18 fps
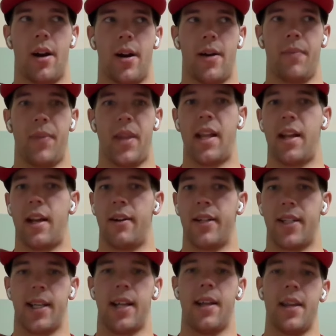um, then
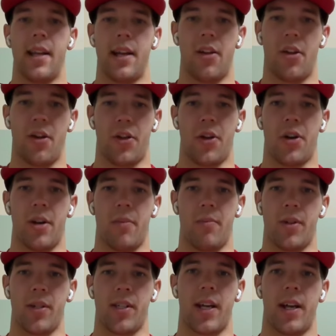I'd say the other
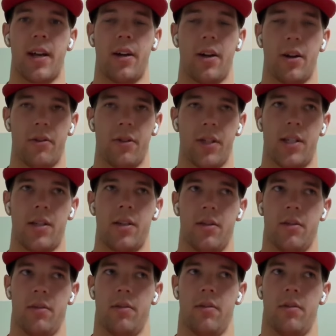thirty percent goes
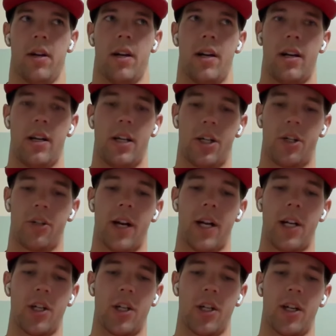to
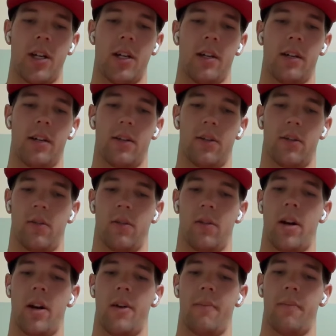stretching
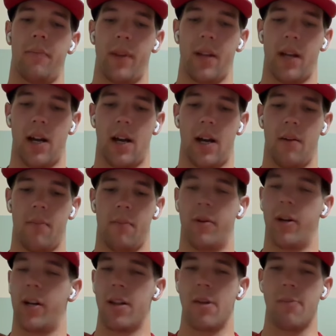or uh,
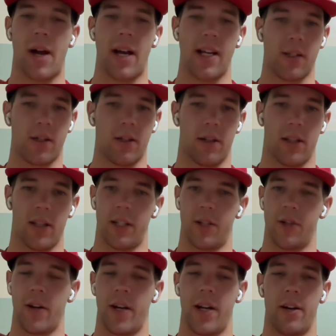putting the bicycle on the